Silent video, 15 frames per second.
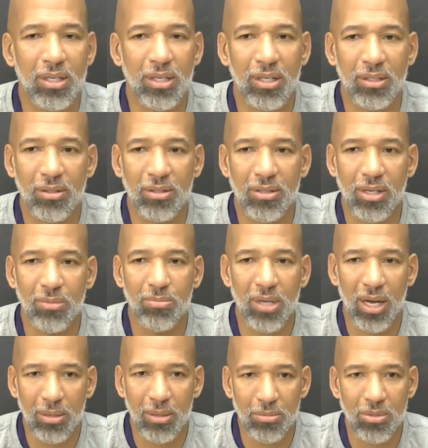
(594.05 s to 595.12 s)
And
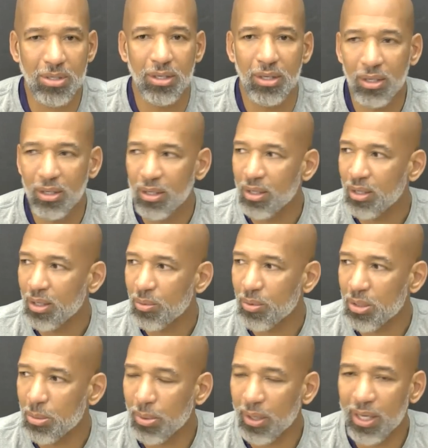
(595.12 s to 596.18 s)
sometimes when
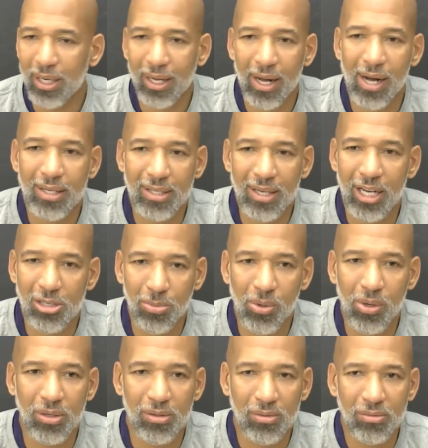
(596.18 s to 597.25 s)
you're playing a contact
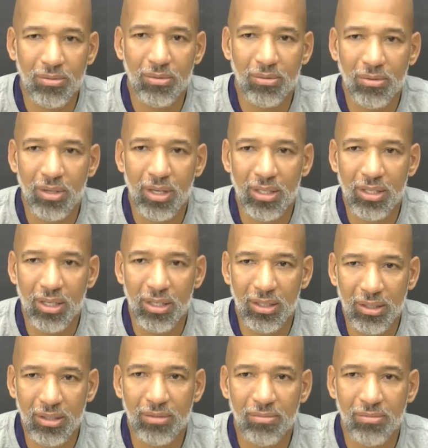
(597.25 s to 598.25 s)
sport, things can